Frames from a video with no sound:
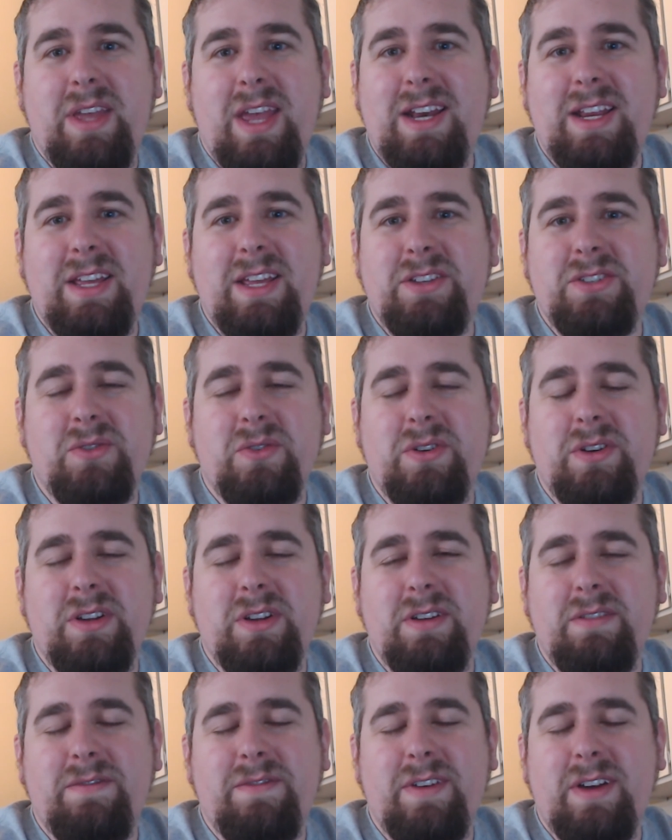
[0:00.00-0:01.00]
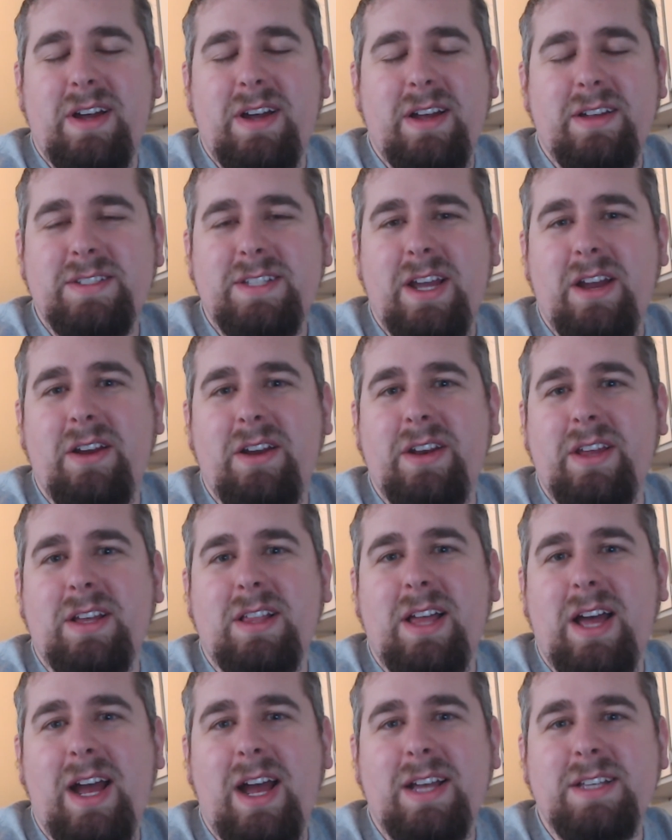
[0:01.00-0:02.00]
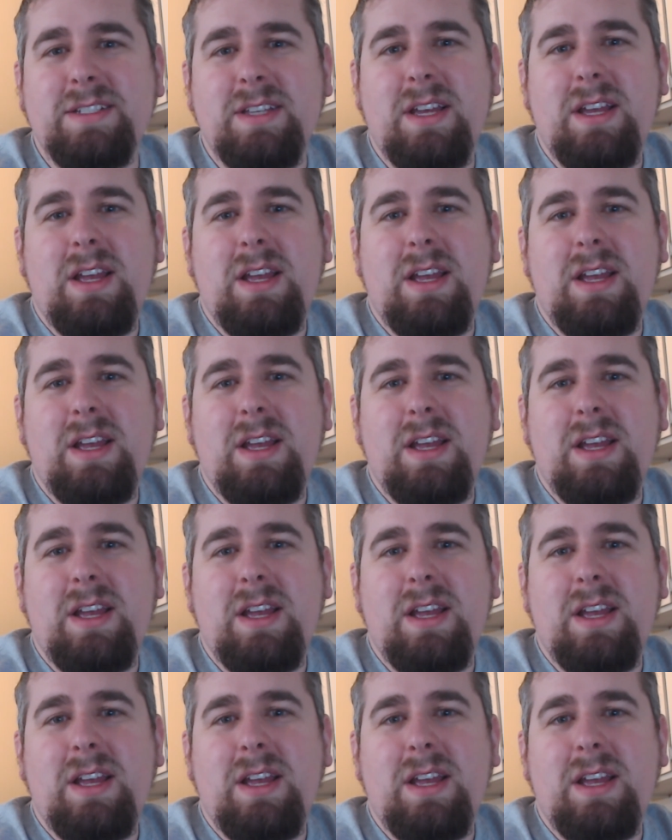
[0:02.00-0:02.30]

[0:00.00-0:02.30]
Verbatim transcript: any sort of uh, psionic class,